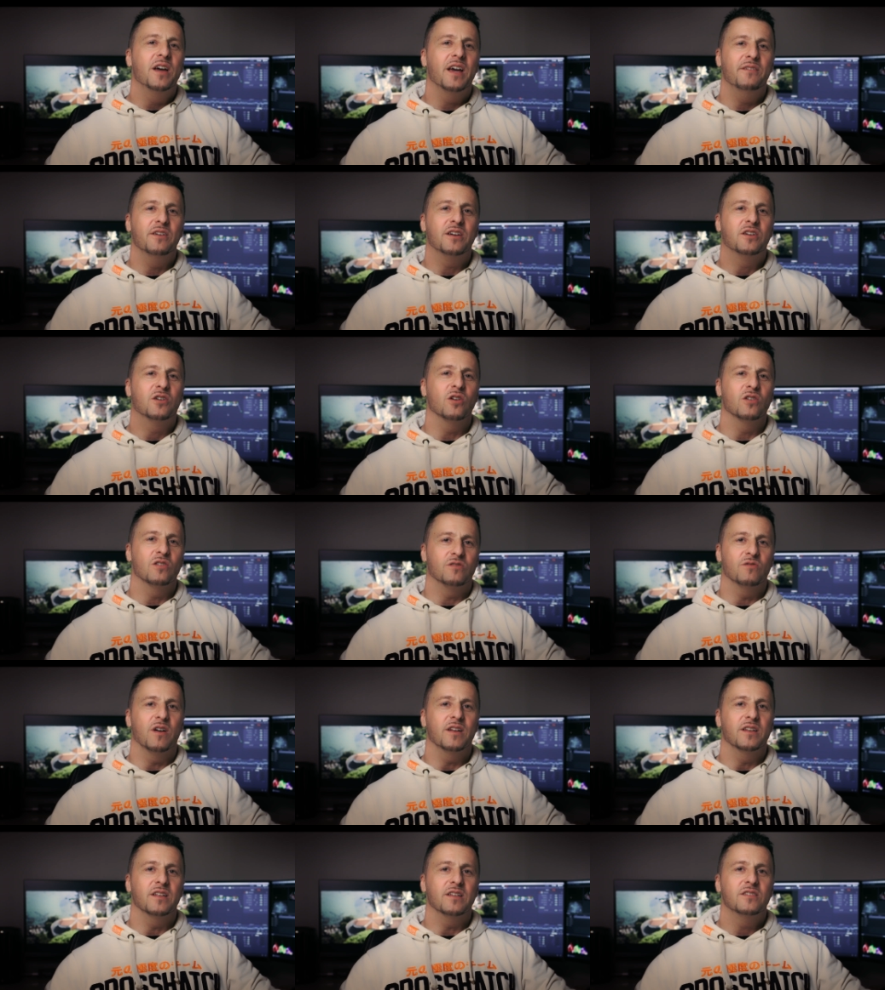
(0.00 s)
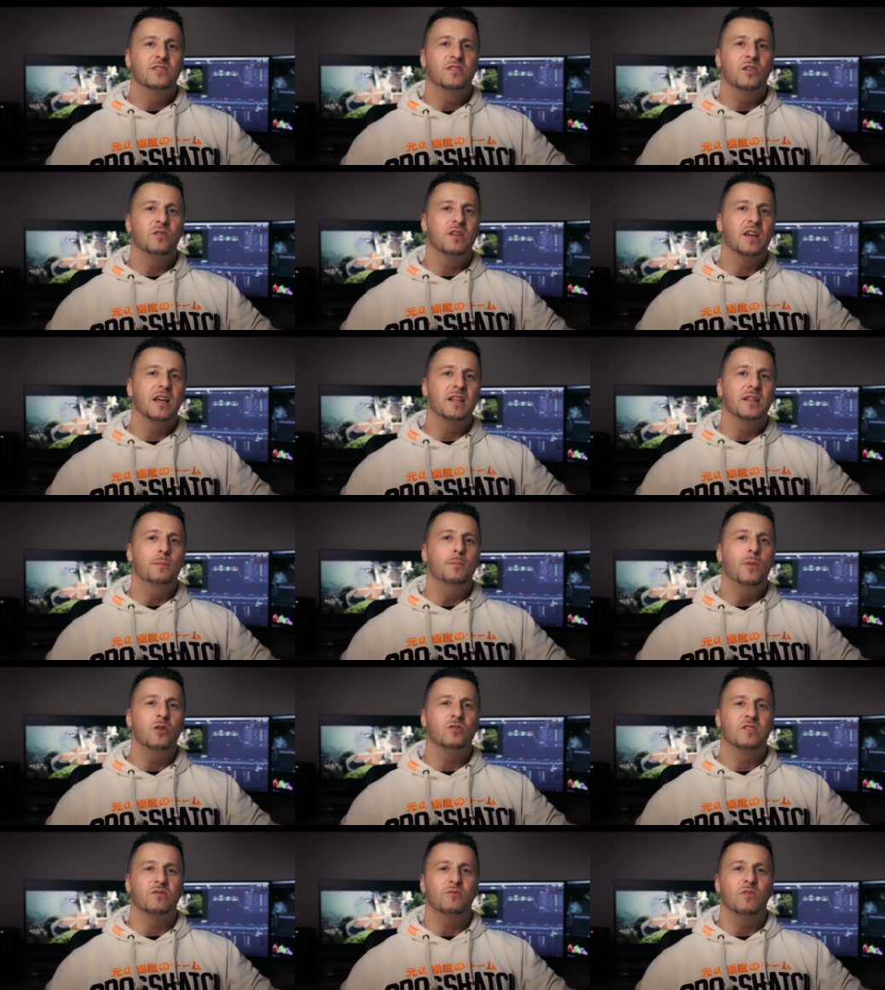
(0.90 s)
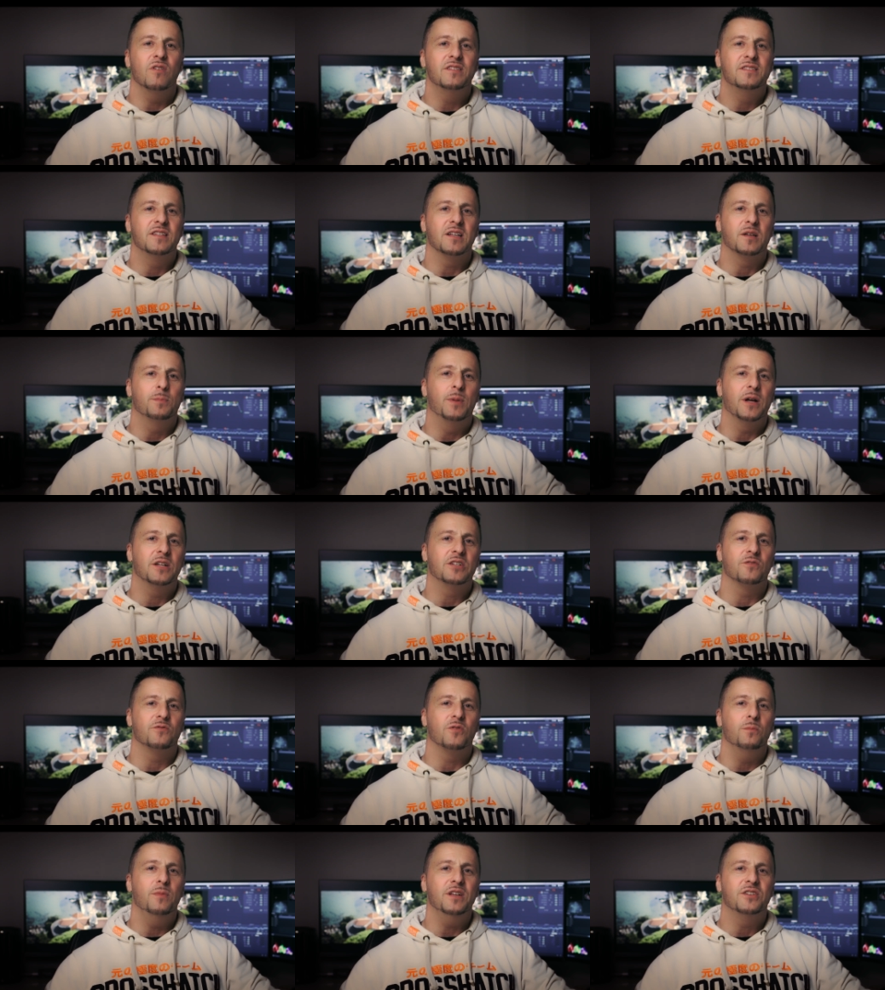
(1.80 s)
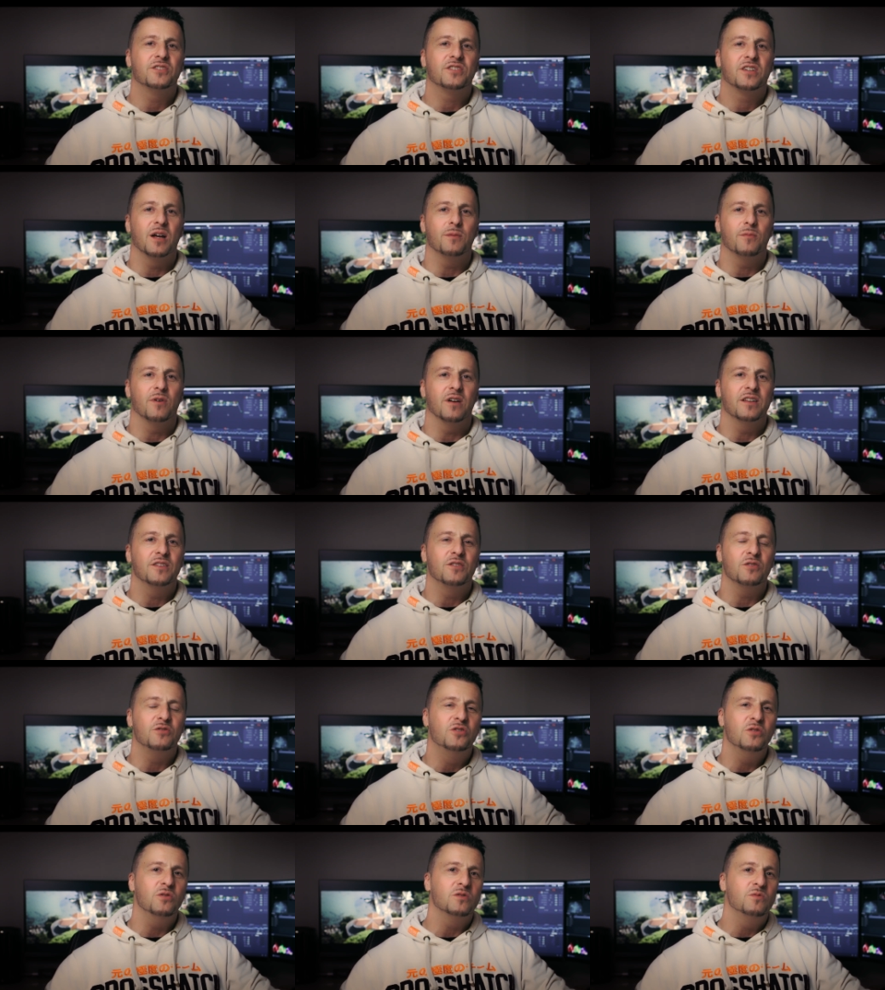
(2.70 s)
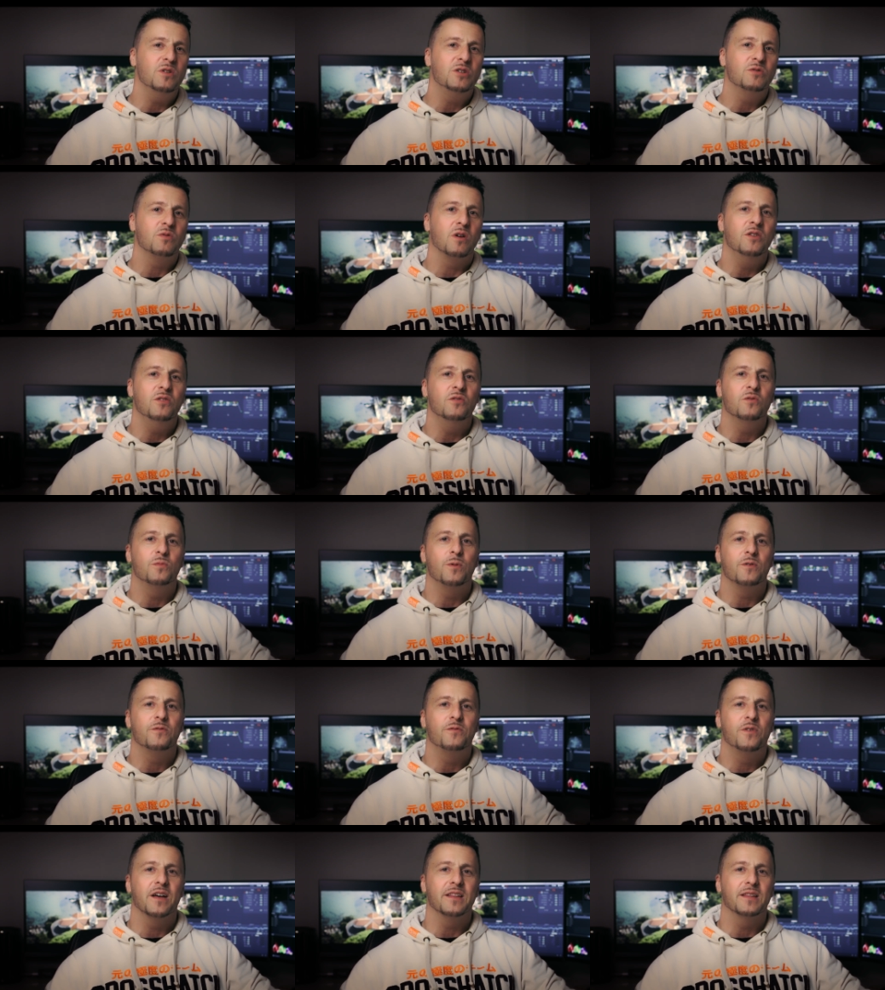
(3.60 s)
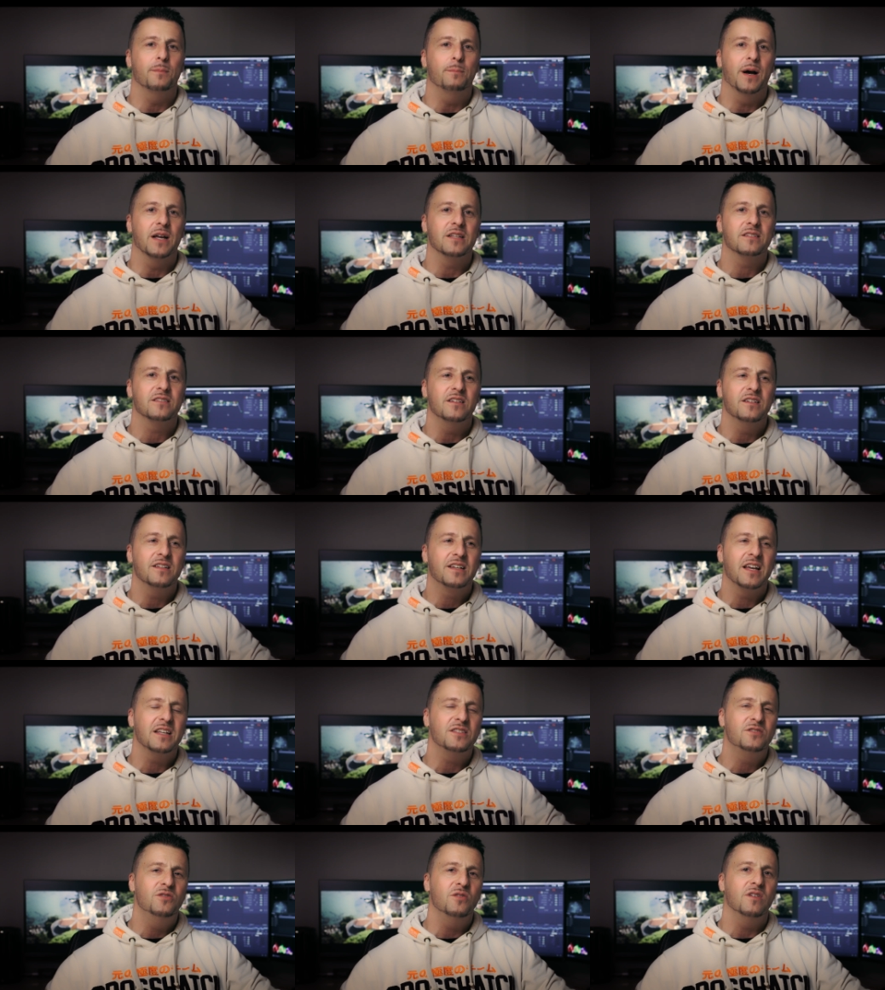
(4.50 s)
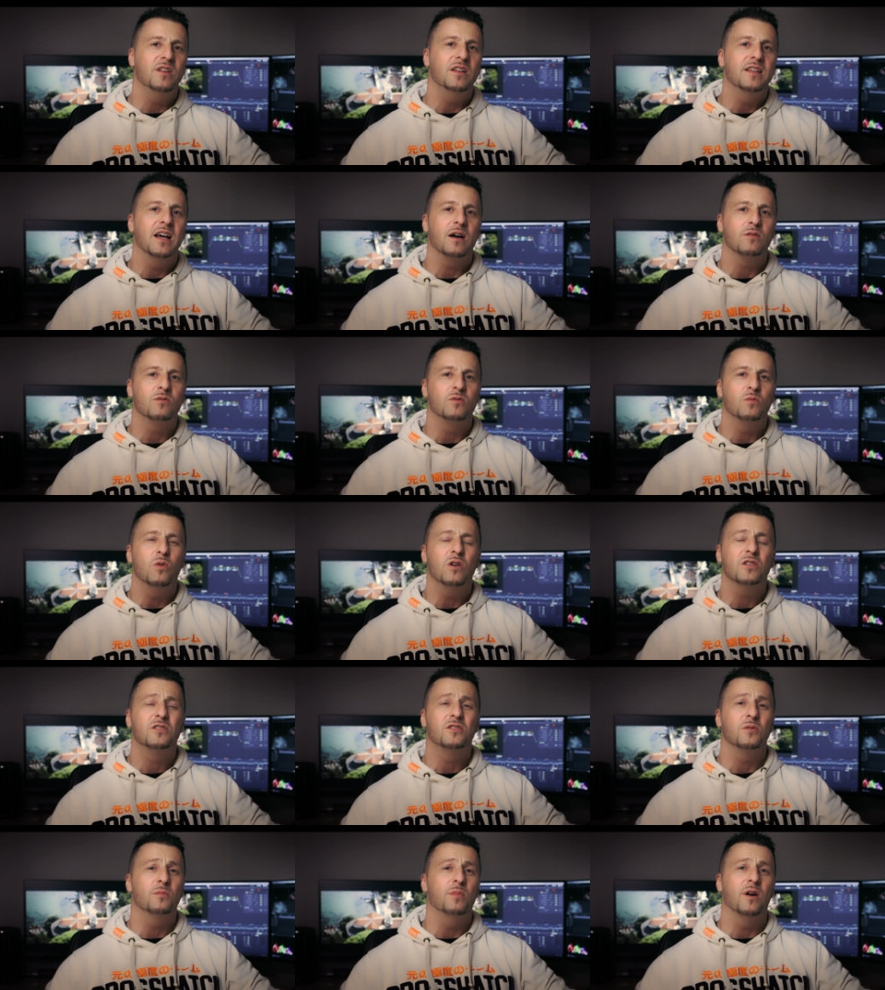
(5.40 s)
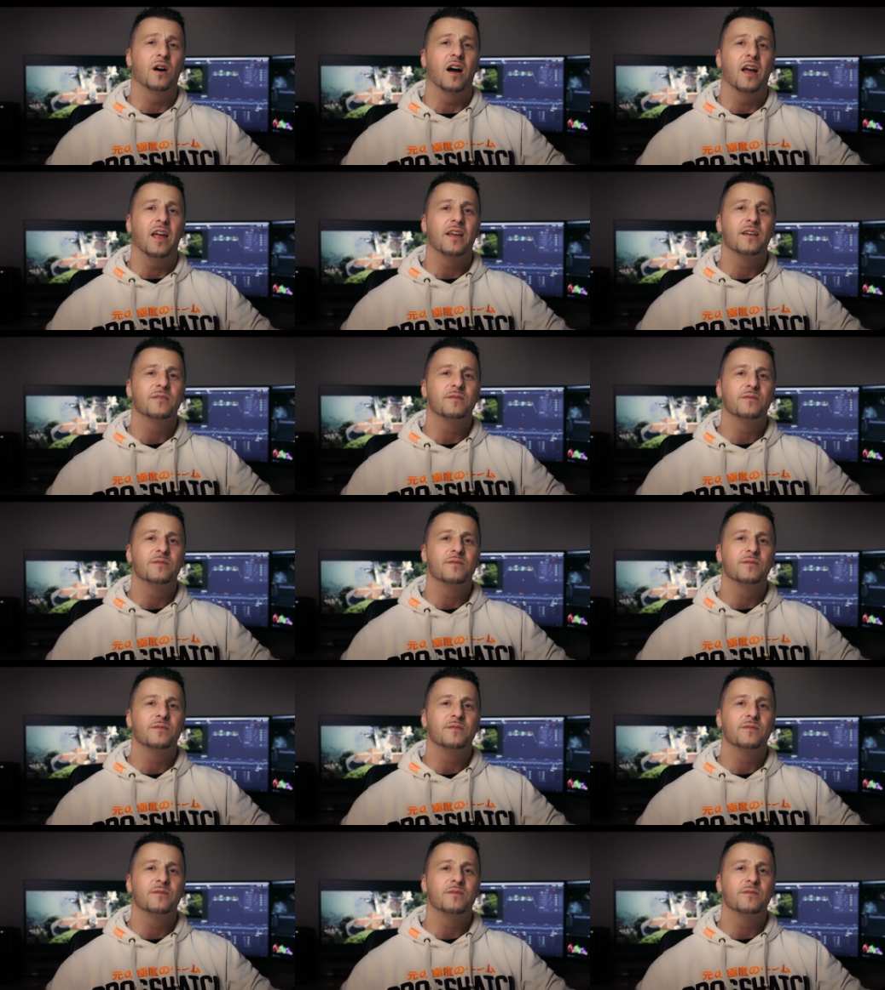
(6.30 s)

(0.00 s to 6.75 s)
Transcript: heavy color grading, so you'll get the most realistic picture from each camera and to choose which one you prefer the best, in case you're in doubt what to buy.